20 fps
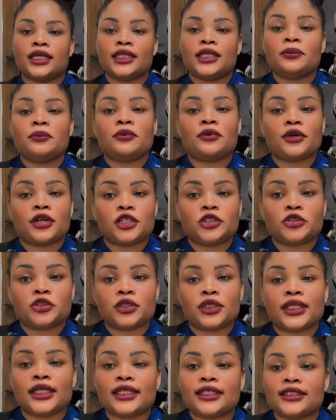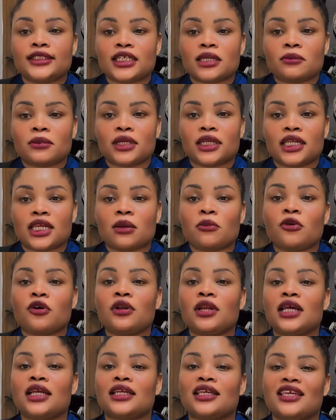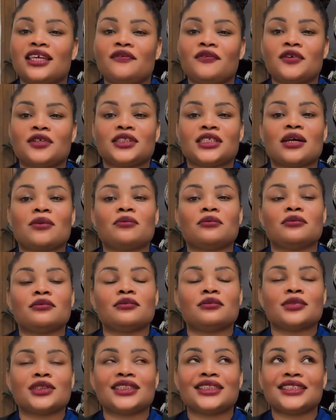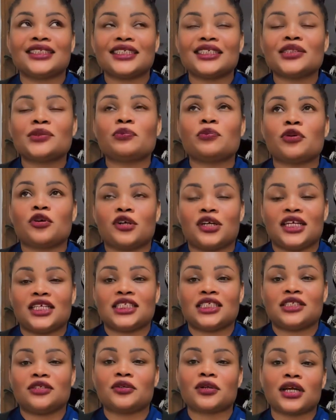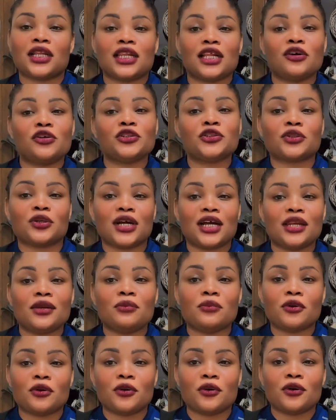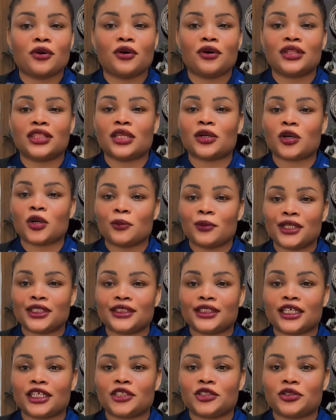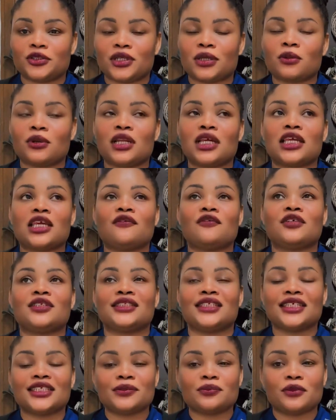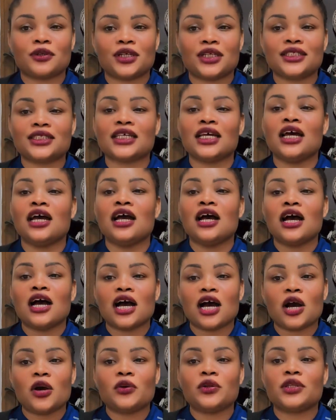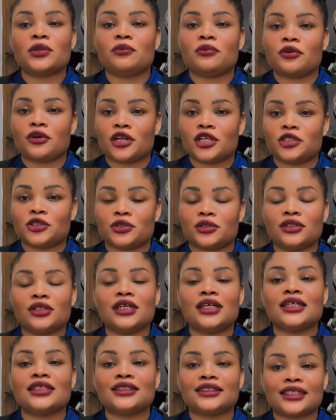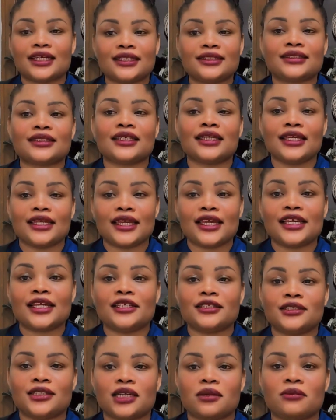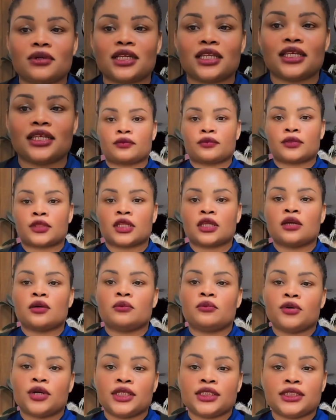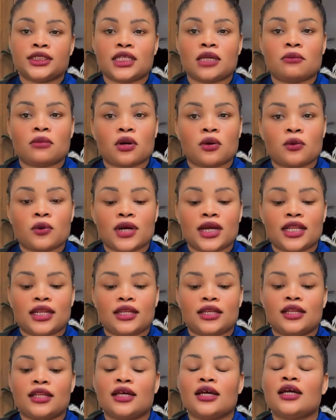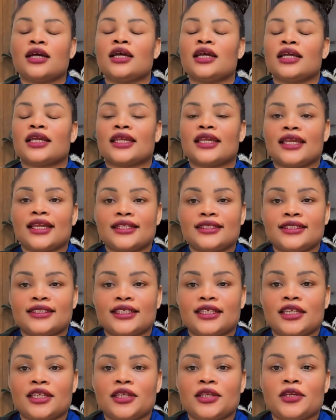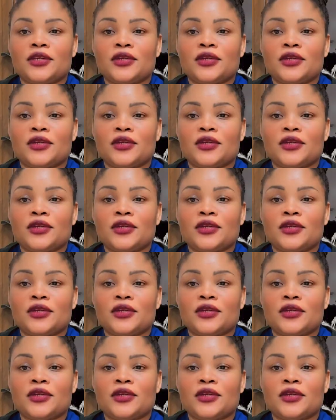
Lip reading: Depression in Germany. I'm gonna give you some 6 points. You can also add more in the comment section. I'm gonna give you 6 points how depression starts here in Germany. Point number one, getting